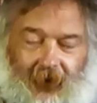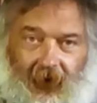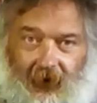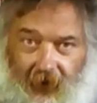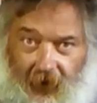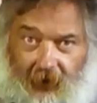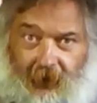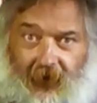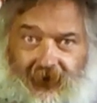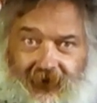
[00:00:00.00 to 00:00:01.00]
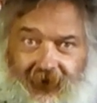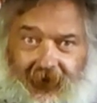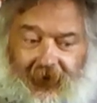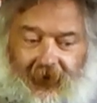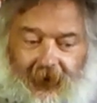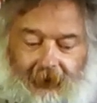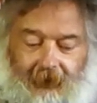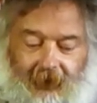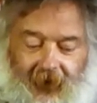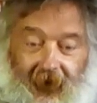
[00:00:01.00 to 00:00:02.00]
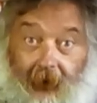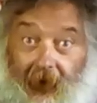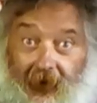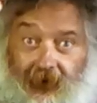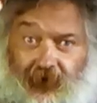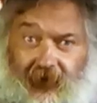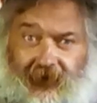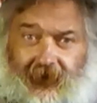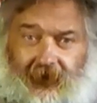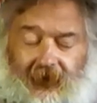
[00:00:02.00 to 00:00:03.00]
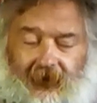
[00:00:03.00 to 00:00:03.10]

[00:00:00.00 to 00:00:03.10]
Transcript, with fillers: I'll post the email address